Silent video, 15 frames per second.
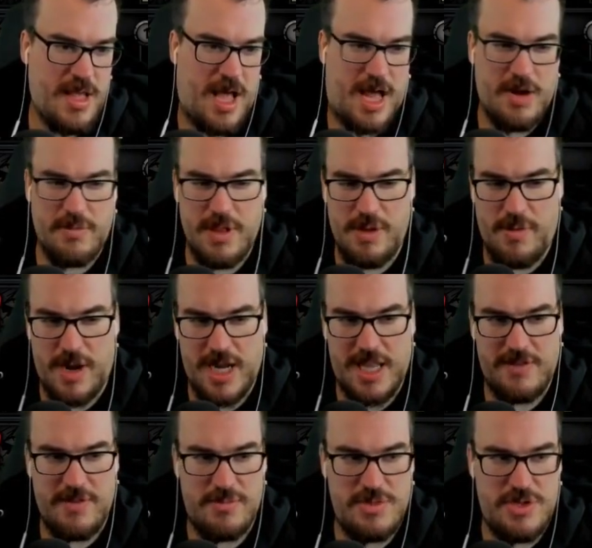I don't really want to
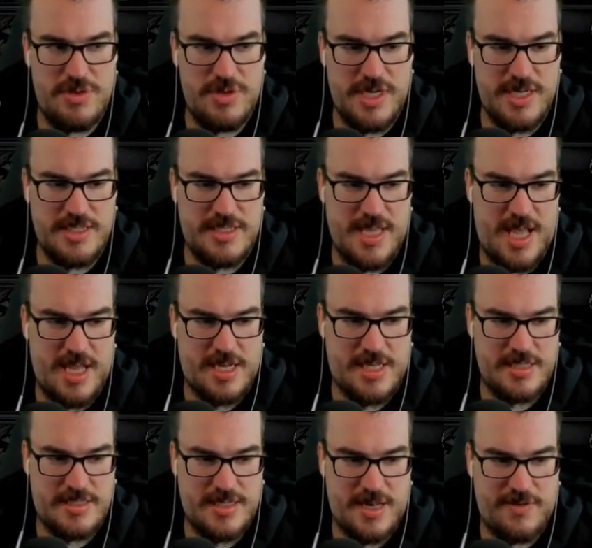give him Junia's head
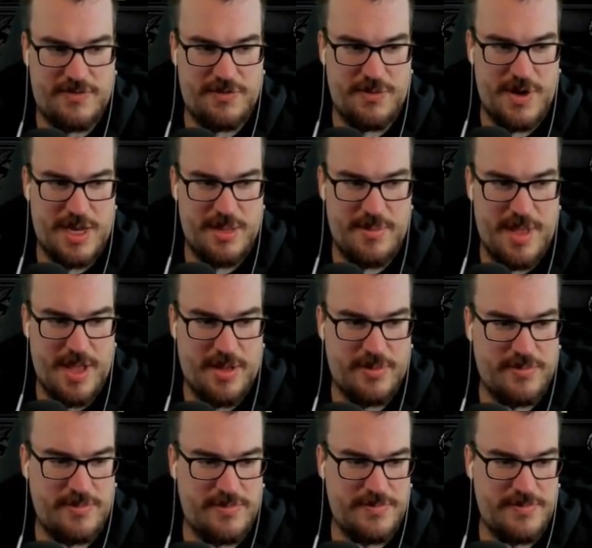because it's going to freak him out.